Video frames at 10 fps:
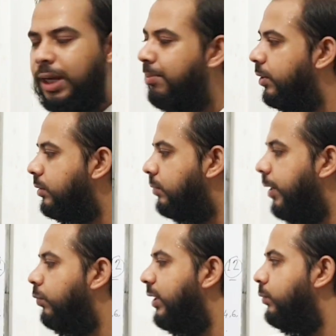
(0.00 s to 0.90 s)
numbers
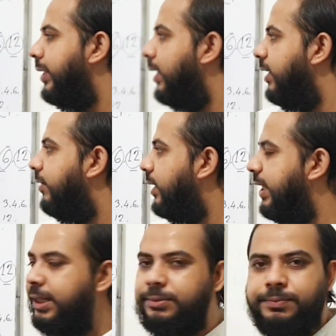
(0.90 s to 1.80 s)
by which we can divide
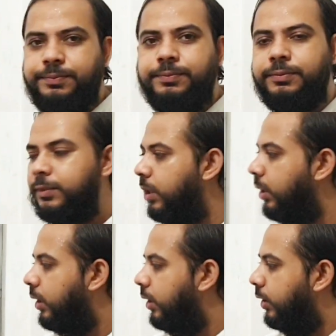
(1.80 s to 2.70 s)
10
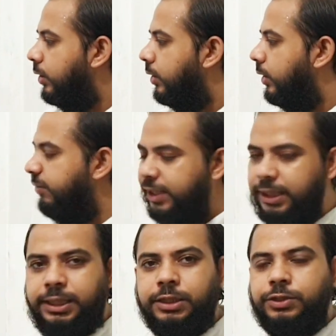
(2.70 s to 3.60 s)

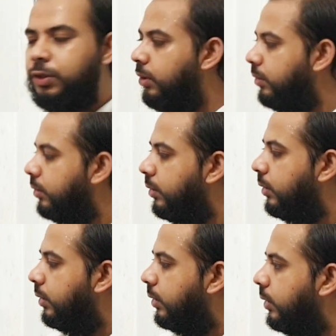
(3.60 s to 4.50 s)
evenly. So
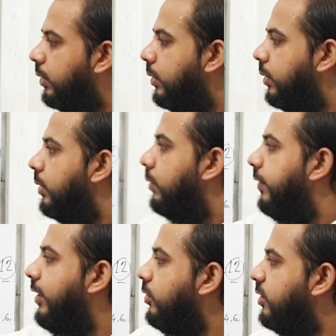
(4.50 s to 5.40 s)

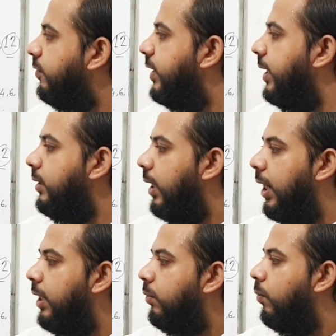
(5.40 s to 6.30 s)
factors of 10
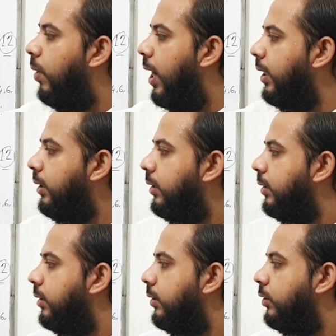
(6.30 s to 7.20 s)
are 1,
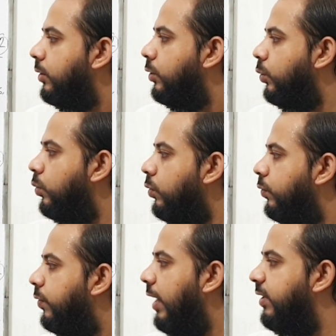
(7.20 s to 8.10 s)
2,
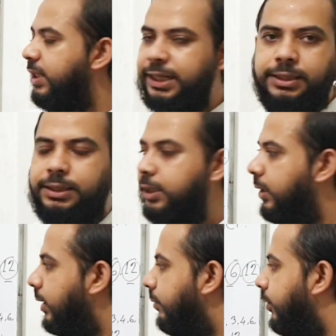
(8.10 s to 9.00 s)
5 and 10.
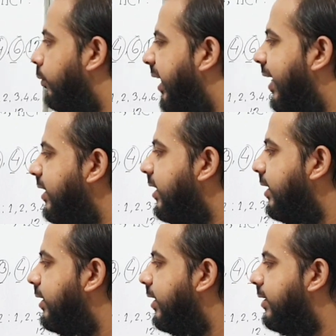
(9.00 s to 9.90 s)
If you rearrange
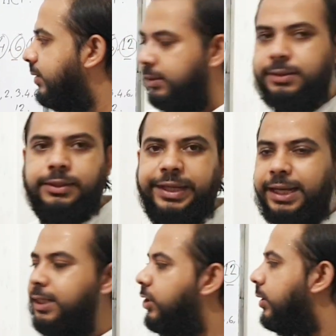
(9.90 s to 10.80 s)
it, just
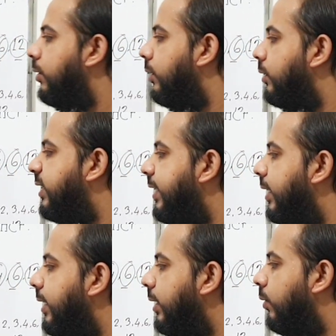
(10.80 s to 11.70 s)
rearrange
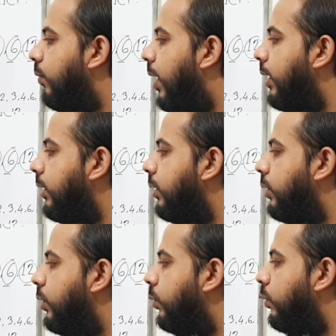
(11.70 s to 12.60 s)
serially 1,
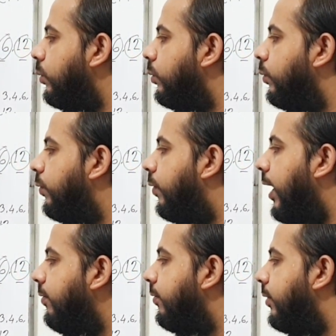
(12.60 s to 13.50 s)
2,
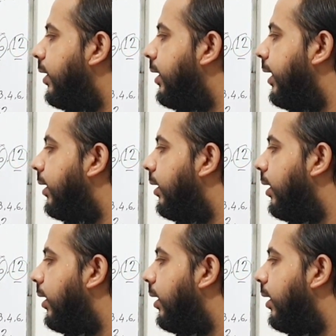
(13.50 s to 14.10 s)
5, 10.